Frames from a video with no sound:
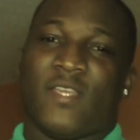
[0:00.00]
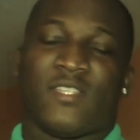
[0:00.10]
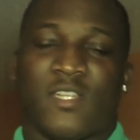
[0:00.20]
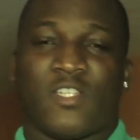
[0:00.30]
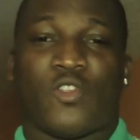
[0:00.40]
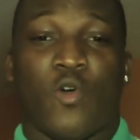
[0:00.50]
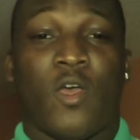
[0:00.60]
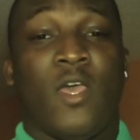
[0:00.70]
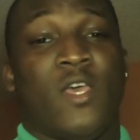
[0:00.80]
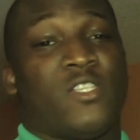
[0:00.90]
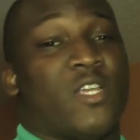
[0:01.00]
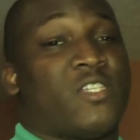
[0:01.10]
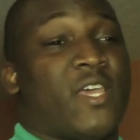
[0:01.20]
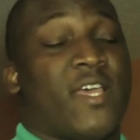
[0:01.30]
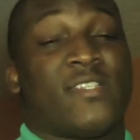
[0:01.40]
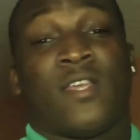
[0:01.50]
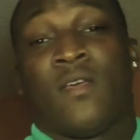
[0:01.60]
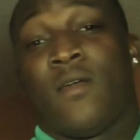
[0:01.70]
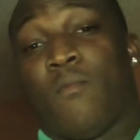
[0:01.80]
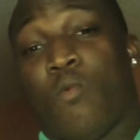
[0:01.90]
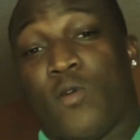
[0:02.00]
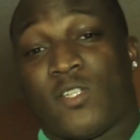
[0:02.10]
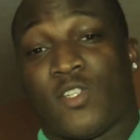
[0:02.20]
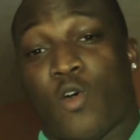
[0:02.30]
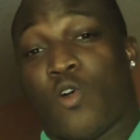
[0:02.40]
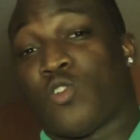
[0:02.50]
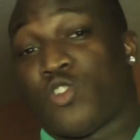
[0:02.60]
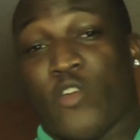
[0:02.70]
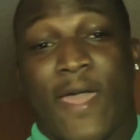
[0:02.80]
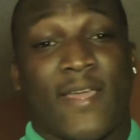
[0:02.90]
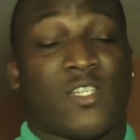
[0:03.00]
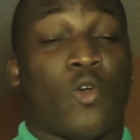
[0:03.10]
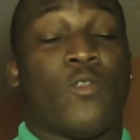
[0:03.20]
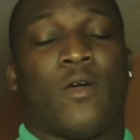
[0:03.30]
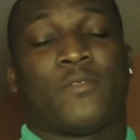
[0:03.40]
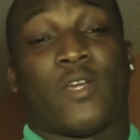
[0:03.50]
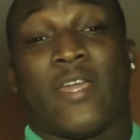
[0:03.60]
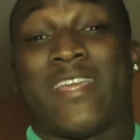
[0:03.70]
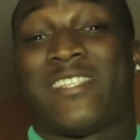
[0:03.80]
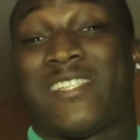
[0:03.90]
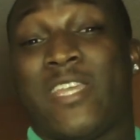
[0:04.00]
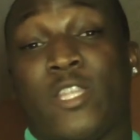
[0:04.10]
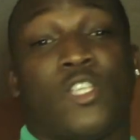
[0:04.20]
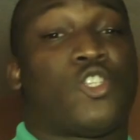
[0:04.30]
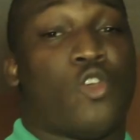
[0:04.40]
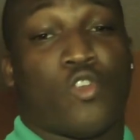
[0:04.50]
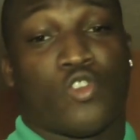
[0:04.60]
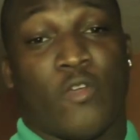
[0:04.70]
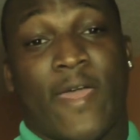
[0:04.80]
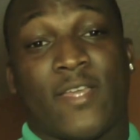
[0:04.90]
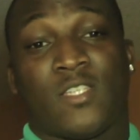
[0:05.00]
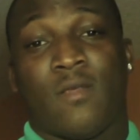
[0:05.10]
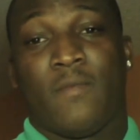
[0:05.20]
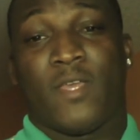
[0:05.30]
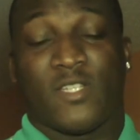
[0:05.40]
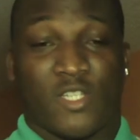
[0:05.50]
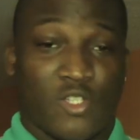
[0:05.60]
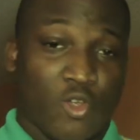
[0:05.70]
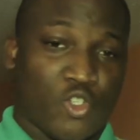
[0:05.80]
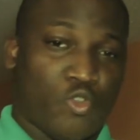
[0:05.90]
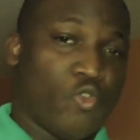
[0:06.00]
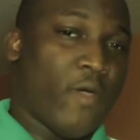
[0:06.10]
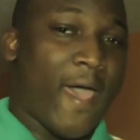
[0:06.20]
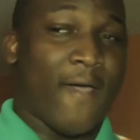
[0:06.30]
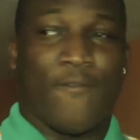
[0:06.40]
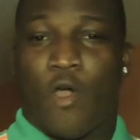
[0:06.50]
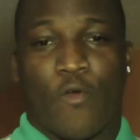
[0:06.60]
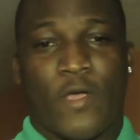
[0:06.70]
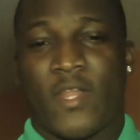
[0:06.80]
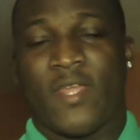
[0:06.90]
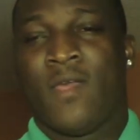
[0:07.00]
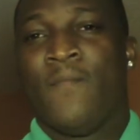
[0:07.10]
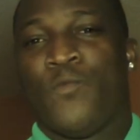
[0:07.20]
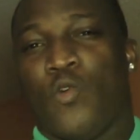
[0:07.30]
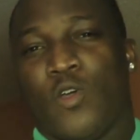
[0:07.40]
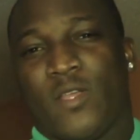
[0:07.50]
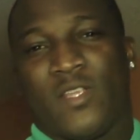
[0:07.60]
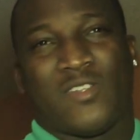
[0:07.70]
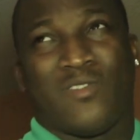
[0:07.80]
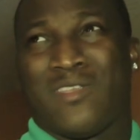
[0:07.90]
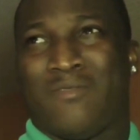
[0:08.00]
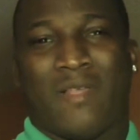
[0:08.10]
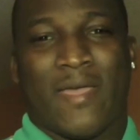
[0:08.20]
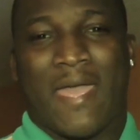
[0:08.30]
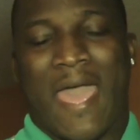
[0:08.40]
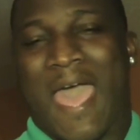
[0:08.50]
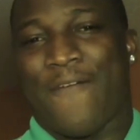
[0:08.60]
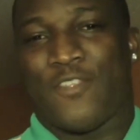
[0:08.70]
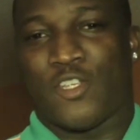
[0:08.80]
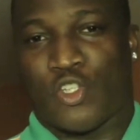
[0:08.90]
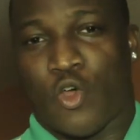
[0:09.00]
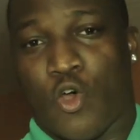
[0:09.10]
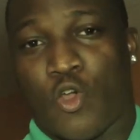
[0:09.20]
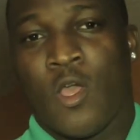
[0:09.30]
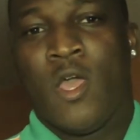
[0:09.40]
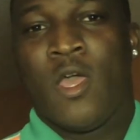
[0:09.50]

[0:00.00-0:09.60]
things in the store, such as more song tracks, extended song tracks, because the songs you do have already, well, it's only like half of the song.